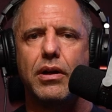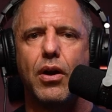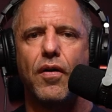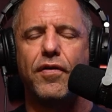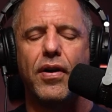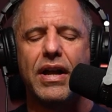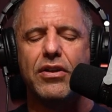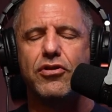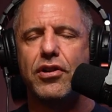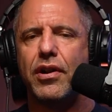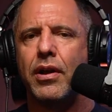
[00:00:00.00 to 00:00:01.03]
know, if you're
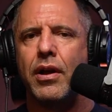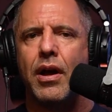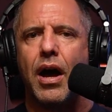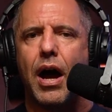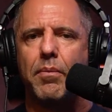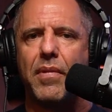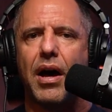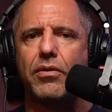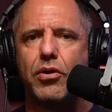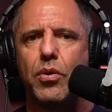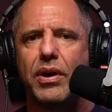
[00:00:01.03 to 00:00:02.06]
injured. I'm
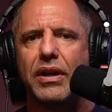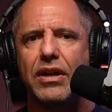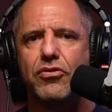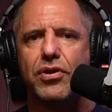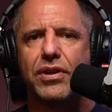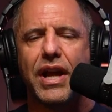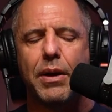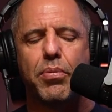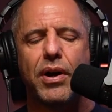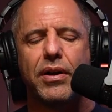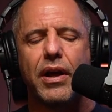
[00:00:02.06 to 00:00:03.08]
not doing an injury tape
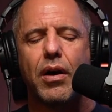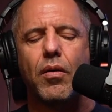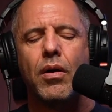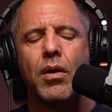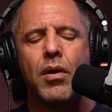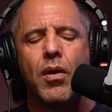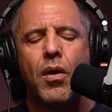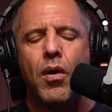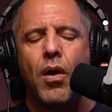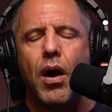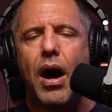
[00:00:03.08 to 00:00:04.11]
right now.
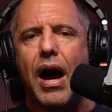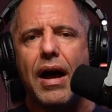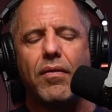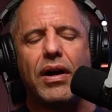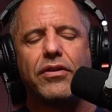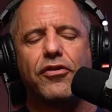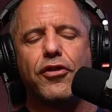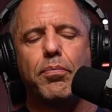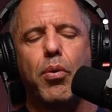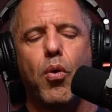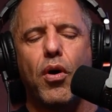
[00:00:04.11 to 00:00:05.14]
I like to
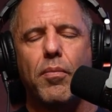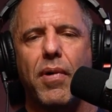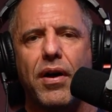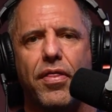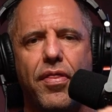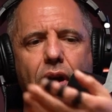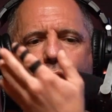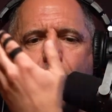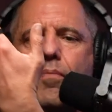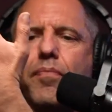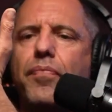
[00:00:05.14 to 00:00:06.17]
support my
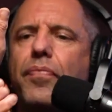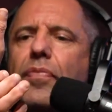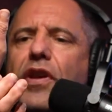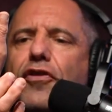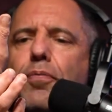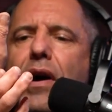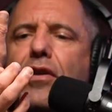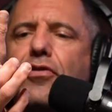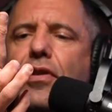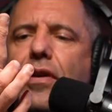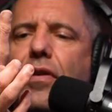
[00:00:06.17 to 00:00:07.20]
thumb,
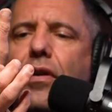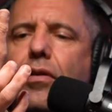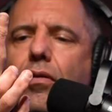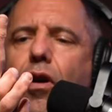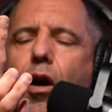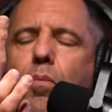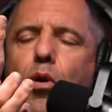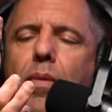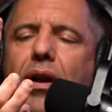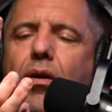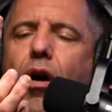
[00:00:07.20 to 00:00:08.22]
especially the
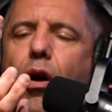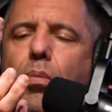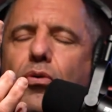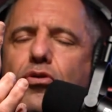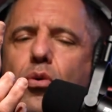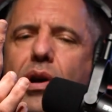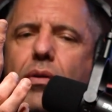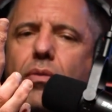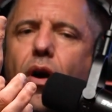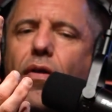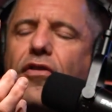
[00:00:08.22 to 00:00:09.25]
carpometacarpal joint,
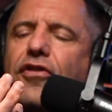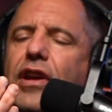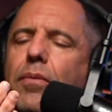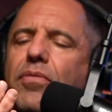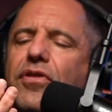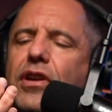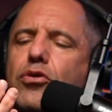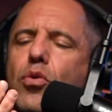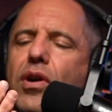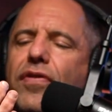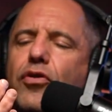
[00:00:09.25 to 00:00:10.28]
called the CMC
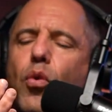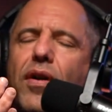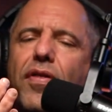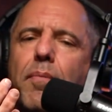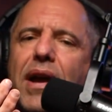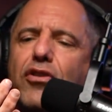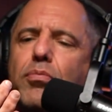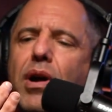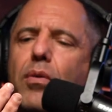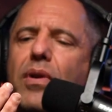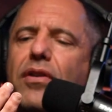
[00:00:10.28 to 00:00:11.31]
joint, this one at the base of my
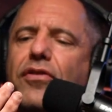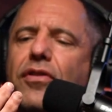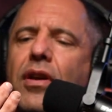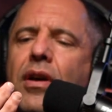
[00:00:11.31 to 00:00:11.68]
wrist,